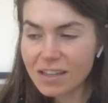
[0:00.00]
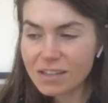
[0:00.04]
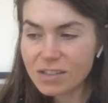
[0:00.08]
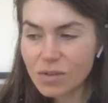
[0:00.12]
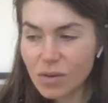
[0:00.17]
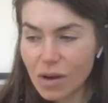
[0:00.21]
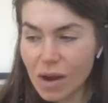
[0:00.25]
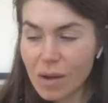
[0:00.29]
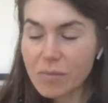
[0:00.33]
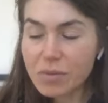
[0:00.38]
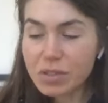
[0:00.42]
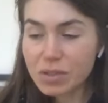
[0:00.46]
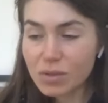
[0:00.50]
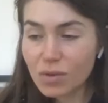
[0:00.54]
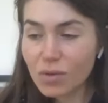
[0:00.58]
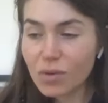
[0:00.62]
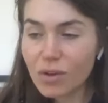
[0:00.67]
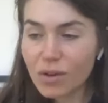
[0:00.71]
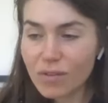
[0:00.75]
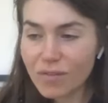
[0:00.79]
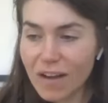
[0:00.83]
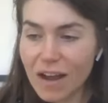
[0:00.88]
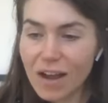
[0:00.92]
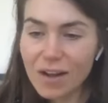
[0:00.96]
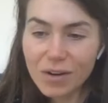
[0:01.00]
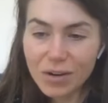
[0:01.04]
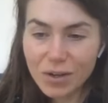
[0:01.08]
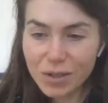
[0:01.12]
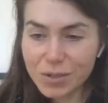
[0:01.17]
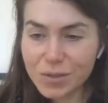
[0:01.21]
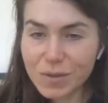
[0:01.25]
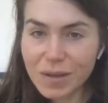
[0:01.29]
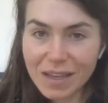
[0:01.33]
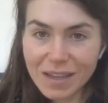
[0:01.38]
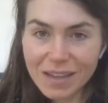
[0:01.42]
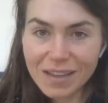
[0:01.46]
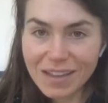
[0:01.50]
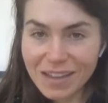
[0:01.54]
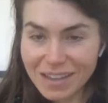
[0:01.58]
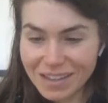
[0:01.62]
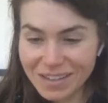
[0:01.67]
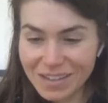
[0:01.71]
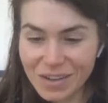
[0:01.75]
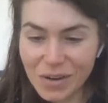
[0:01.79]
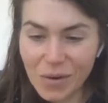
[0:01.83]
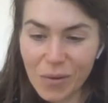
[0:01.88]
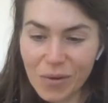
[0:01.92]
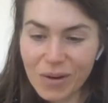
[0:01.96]
So I'm a solo founder, so I
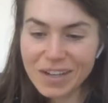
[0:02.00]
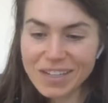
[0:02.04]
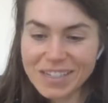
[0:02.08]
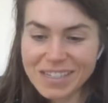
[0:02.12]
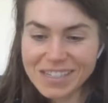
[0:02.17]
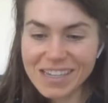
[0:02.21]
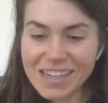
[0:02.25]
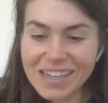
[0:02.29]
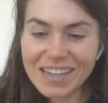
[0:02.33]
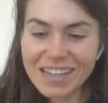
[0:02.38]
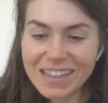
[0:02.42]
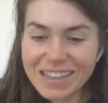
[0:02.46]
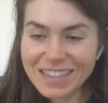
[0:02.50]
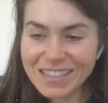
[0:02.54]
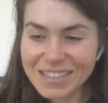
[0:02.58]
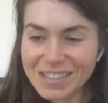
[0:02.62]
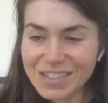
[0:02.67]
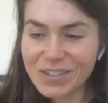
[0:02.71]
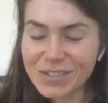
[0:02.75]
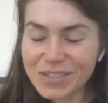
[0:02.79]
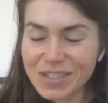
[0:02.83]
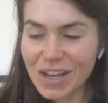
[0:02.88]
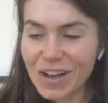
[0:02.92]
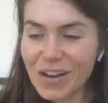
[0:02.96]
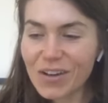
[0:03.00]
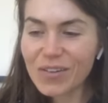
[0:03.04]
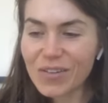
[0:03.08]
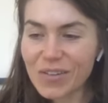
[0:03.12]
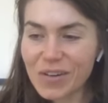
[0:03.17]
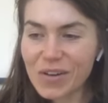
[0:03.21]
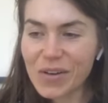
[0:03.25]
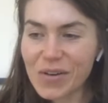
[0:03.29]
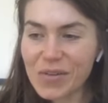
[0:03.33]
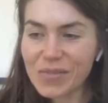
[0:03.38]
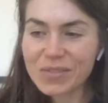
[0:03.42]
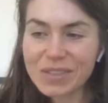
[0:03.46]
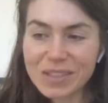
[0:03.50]
quarantined in this hotel room.